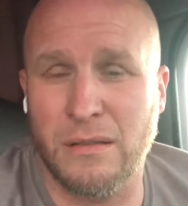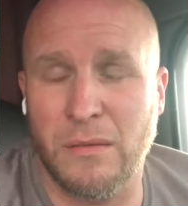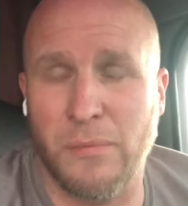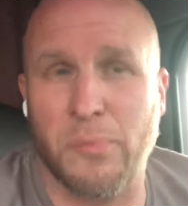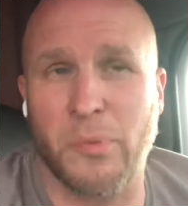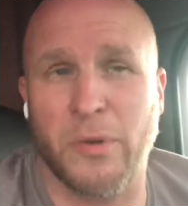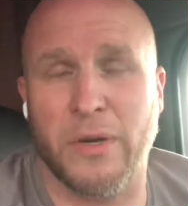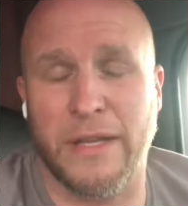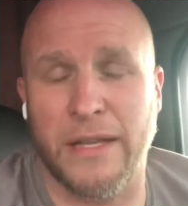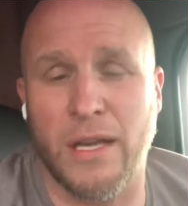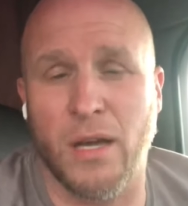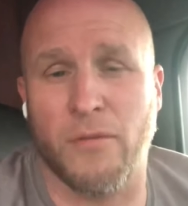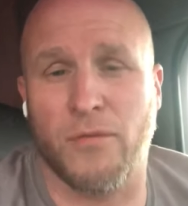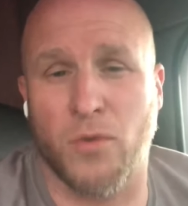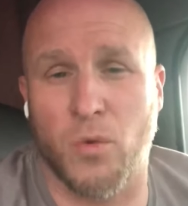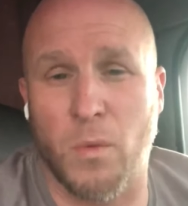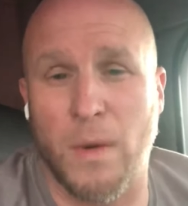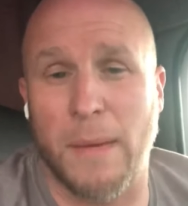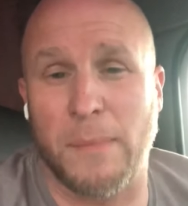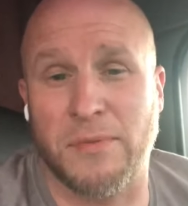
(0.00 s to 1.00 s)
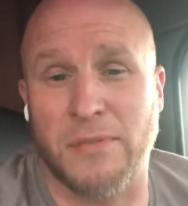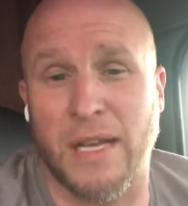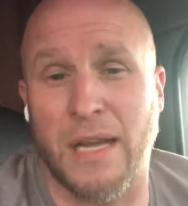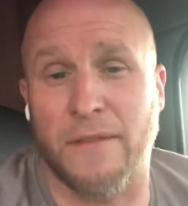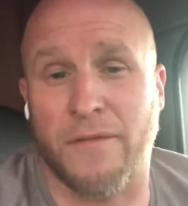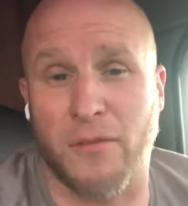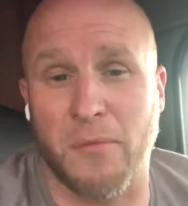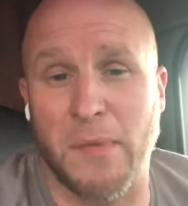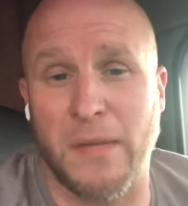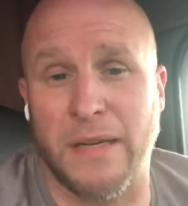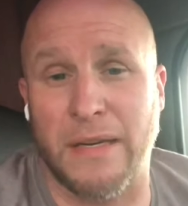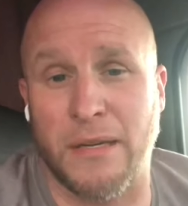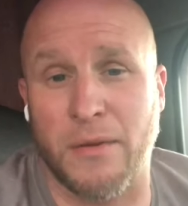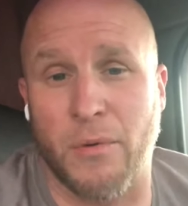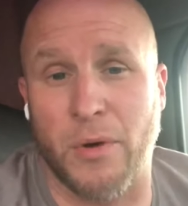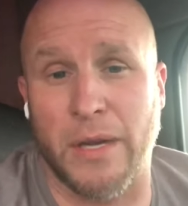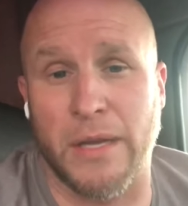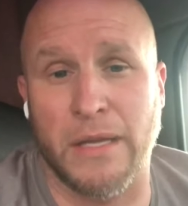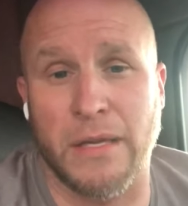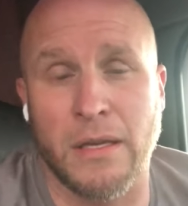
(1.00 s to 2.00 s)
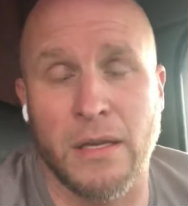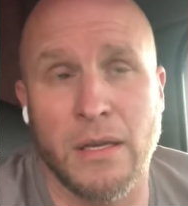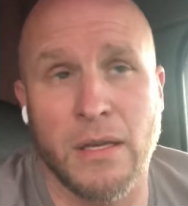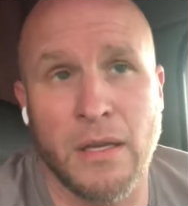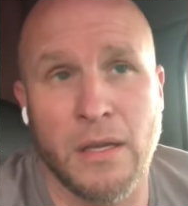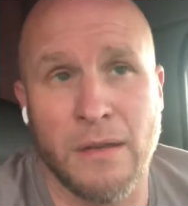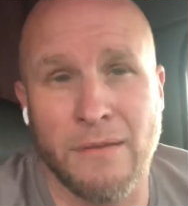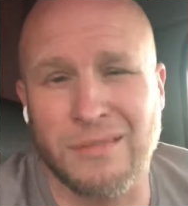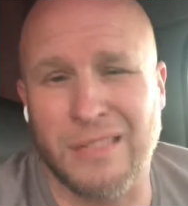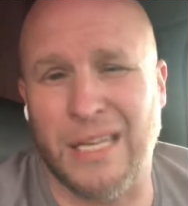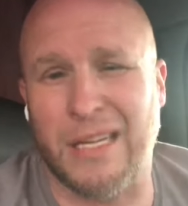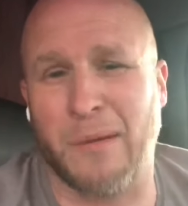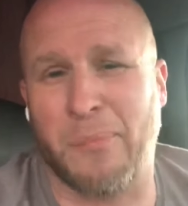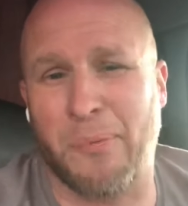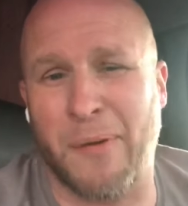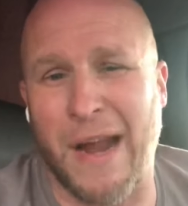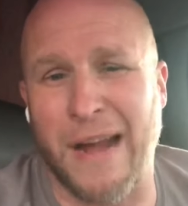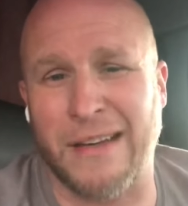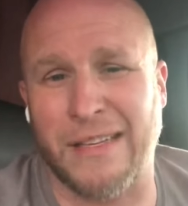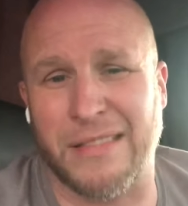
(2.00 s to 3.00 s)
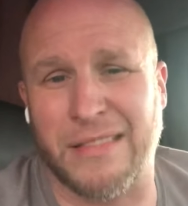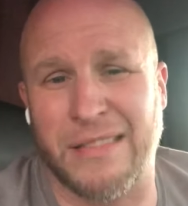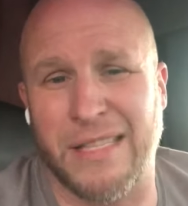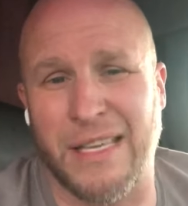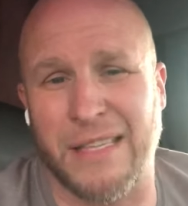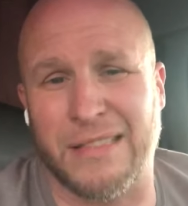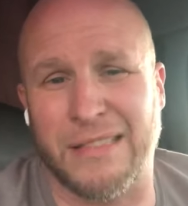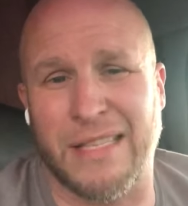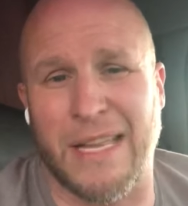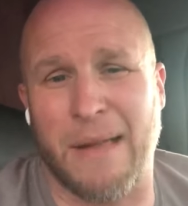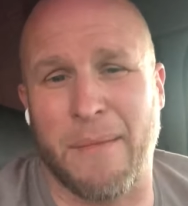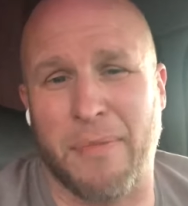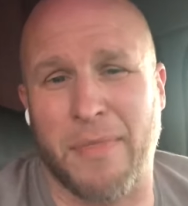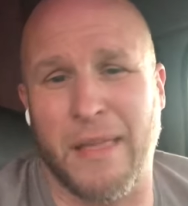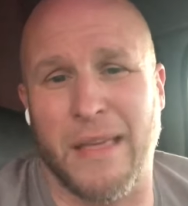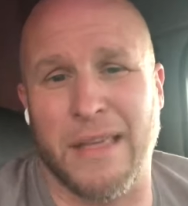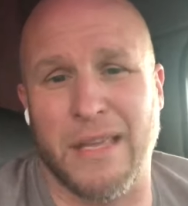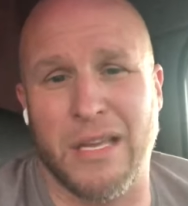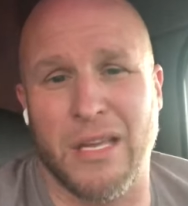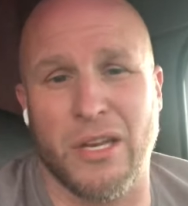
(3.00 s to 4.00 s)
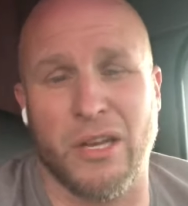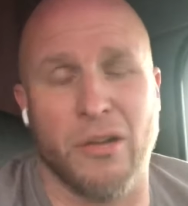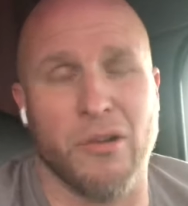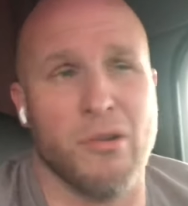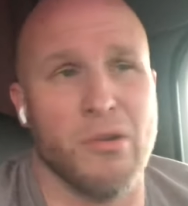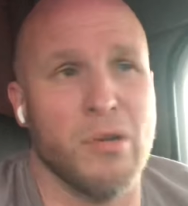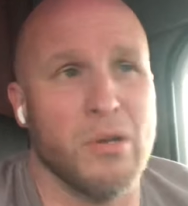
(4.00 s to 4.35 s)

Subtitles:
pretty helpful website for me anyway. It's like a practice test type thing, you know.